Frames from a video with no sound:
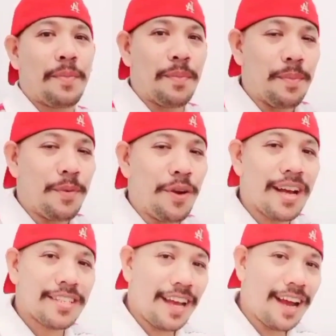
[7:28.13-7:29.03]
mula
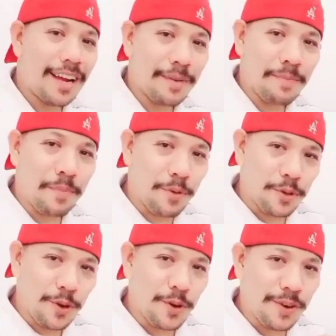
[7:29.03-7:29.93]
sa aking
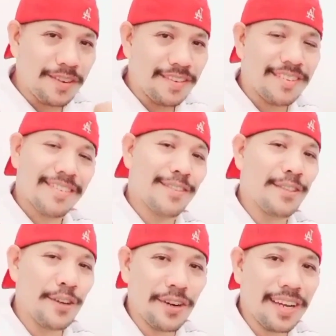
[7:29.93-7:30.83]
puso,
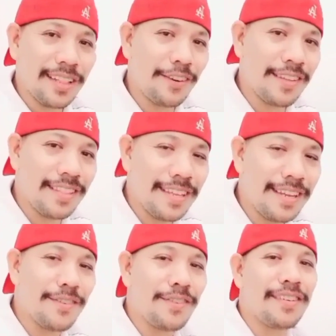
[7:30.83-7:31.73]
Donna
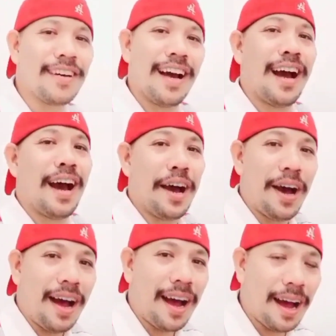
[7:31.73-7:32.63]
Tolentino,
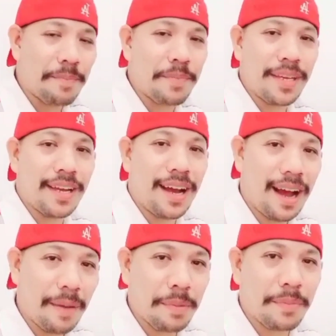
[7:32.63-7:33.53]
happy,
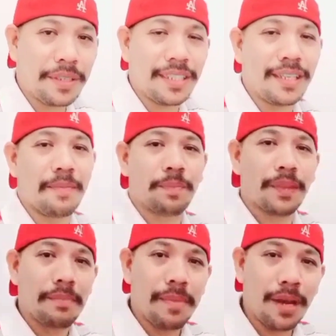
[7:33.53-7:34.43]
happy birthday.
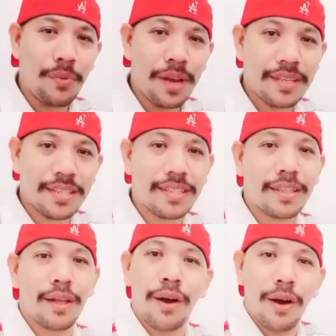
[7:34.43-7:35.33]
My
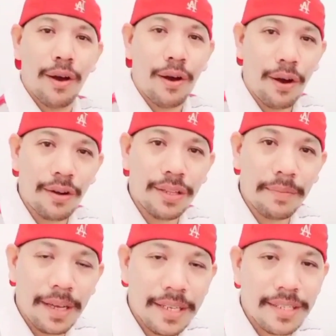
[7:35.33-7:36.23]
best, all the
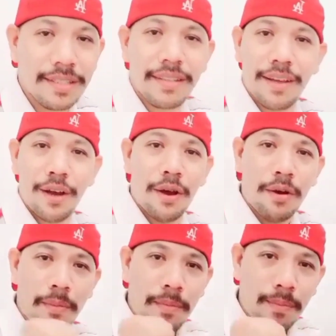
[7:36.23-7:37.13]
best,
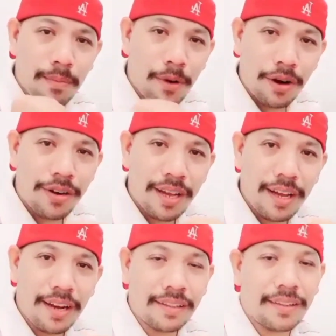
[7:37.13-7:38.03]
more
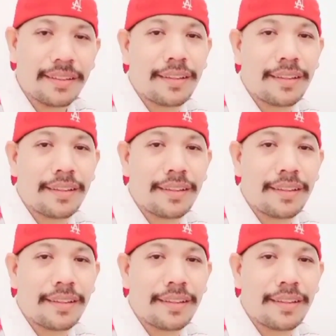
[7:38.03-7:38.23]
health,